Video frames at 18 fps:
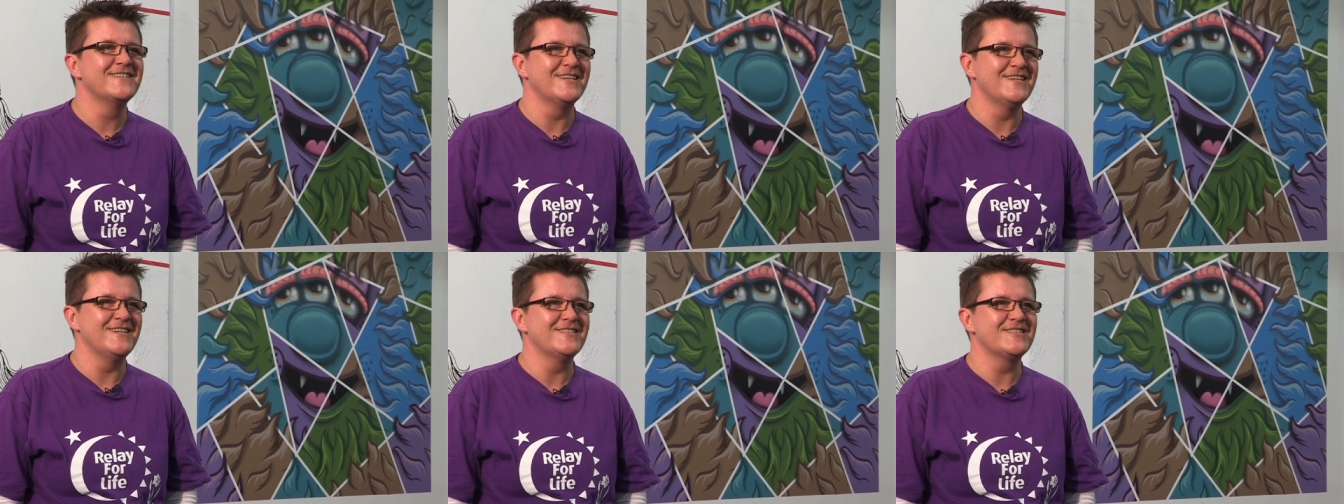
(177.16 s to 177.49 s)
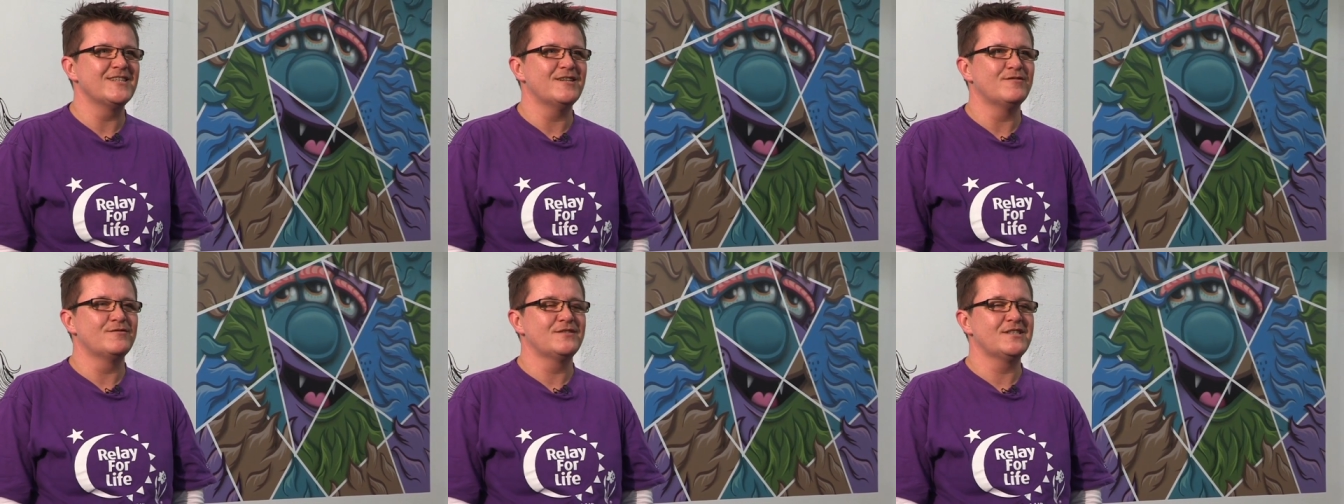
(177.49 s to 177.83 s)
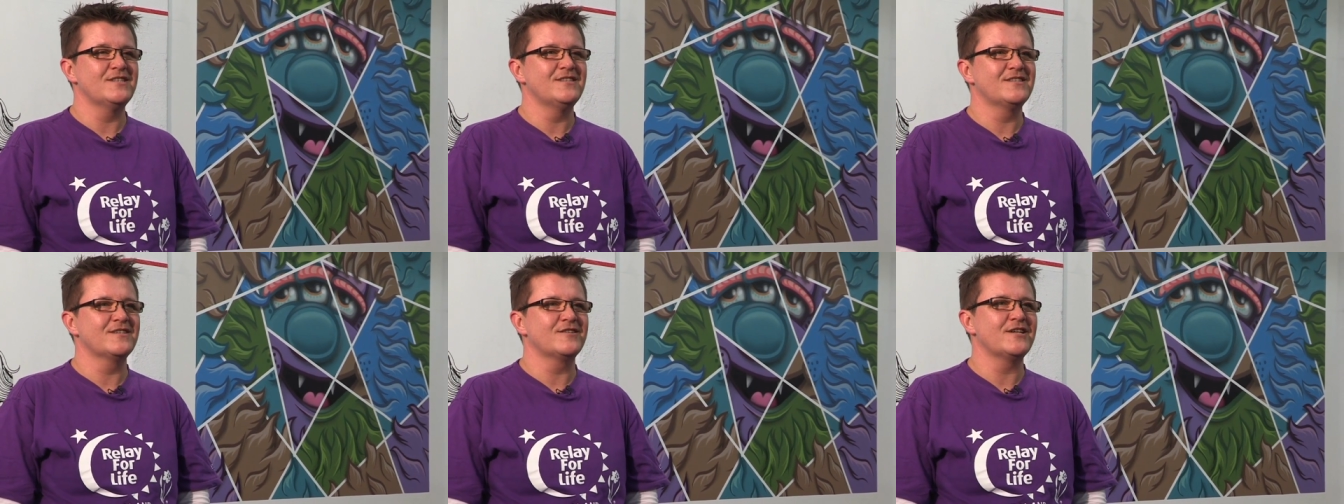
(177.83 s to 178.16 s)
kind of stuff.
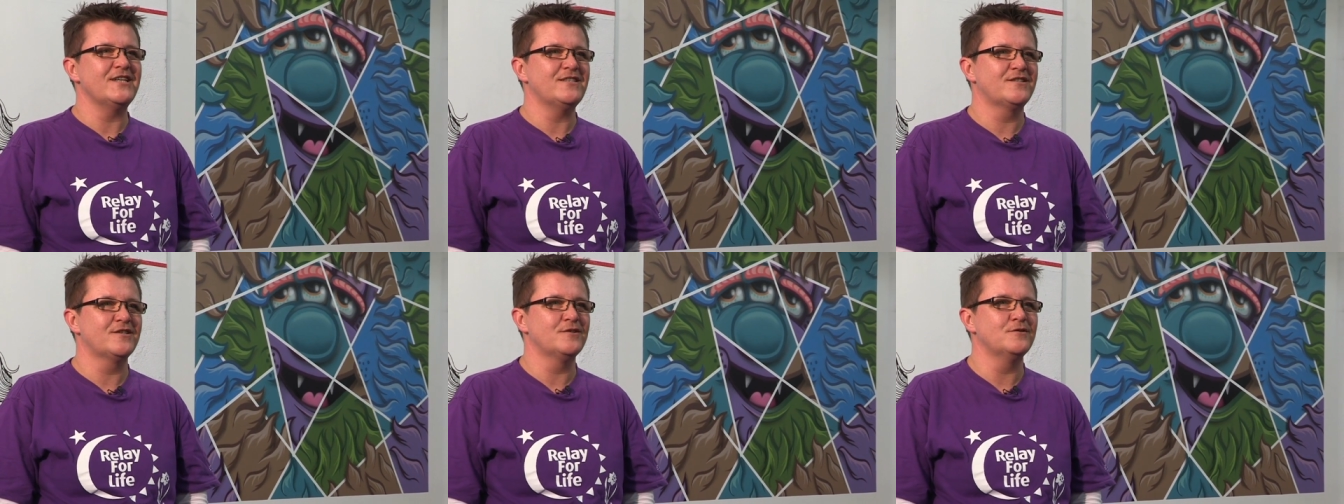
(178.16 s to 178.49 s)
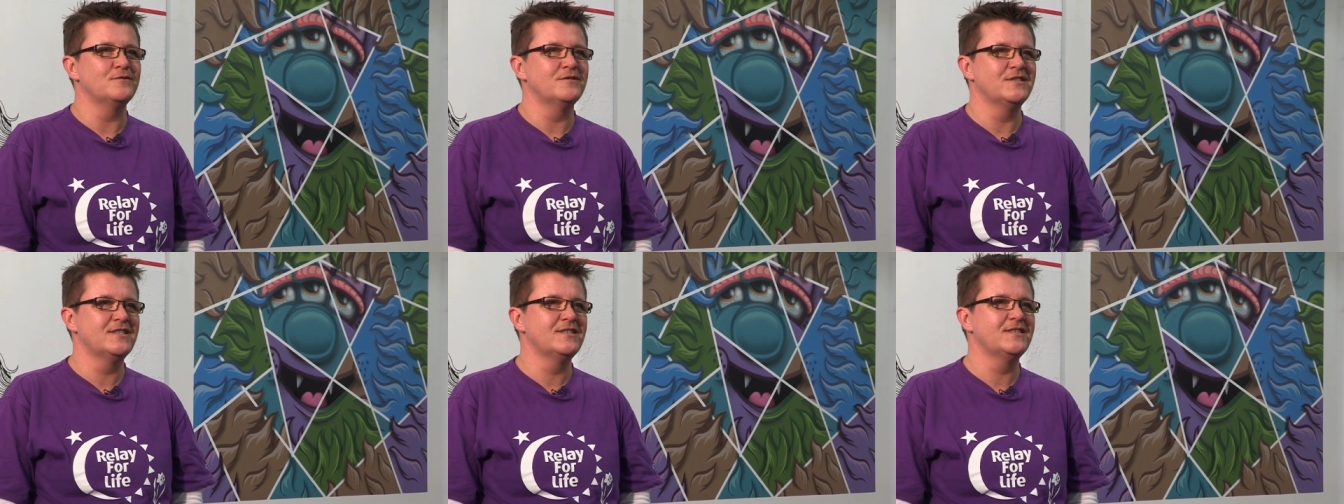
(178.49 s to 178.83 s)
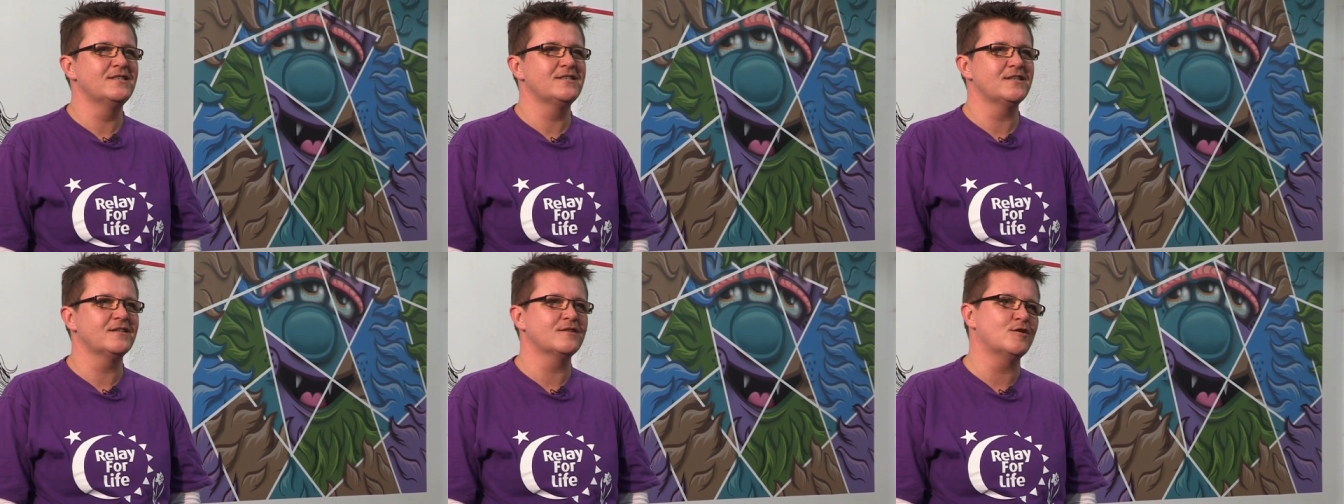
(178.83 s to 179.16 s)
So it's a great tool
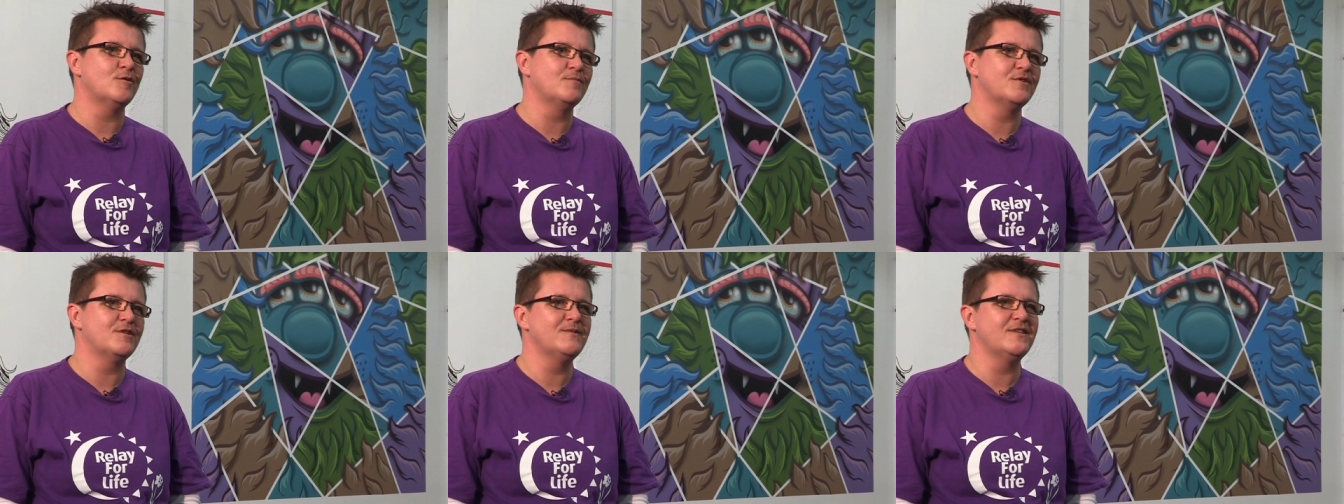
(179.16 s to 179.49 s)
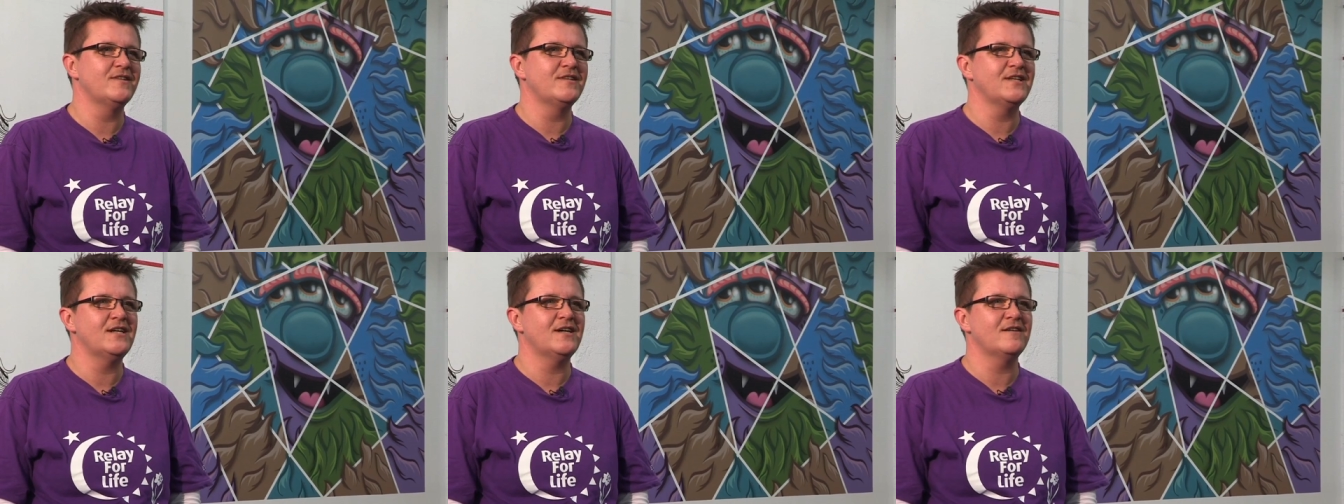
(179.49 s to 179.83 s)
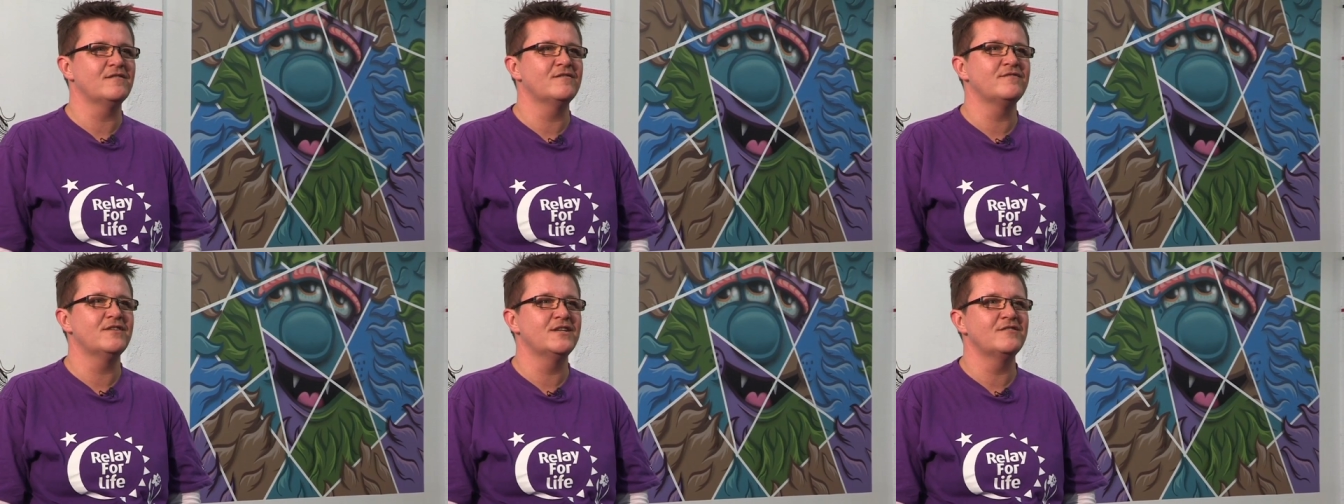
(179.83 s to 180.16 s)
to complement their
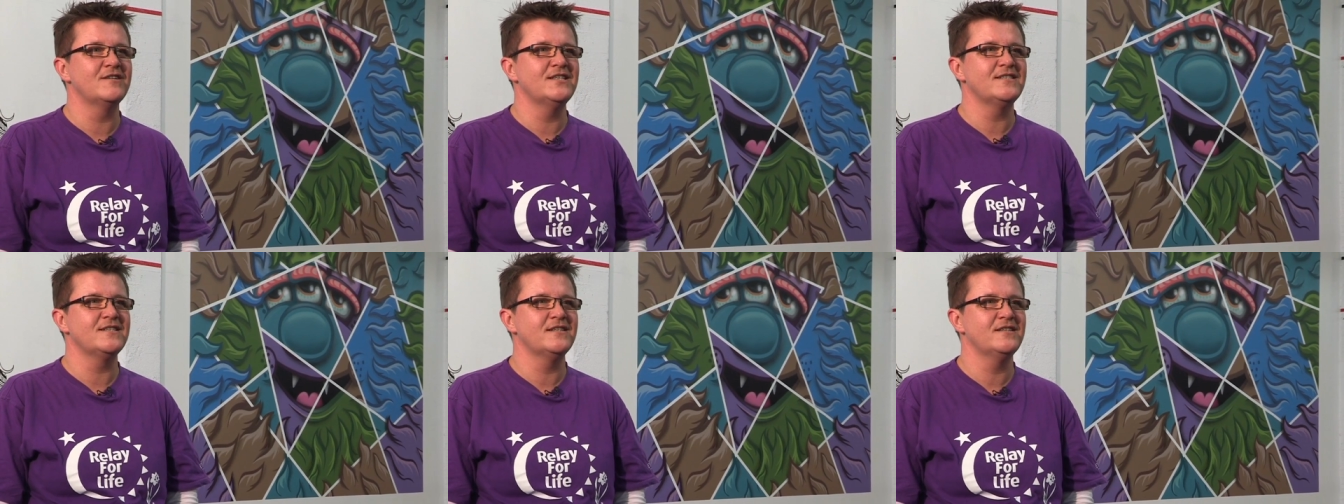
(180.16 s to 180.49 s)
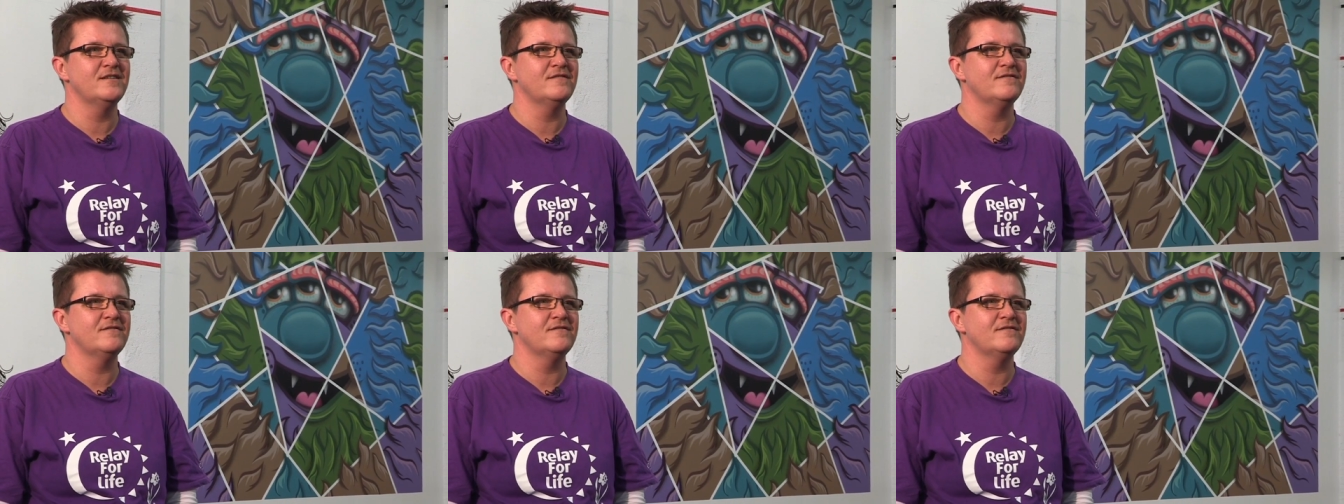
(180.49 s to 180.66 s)
other fundraising